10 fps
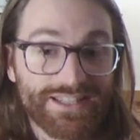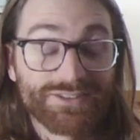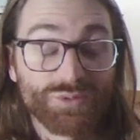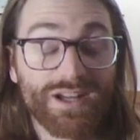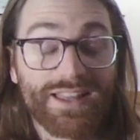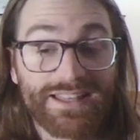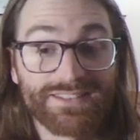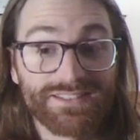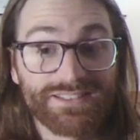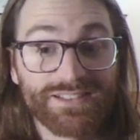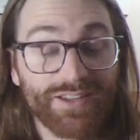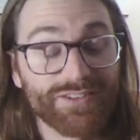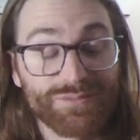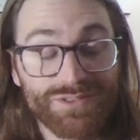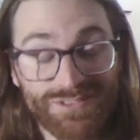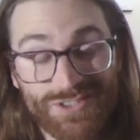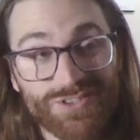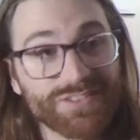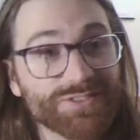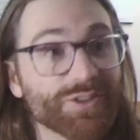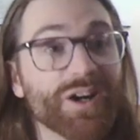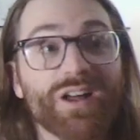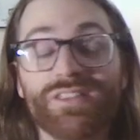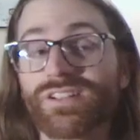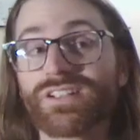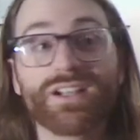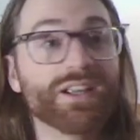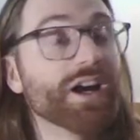as well as the other musicians or other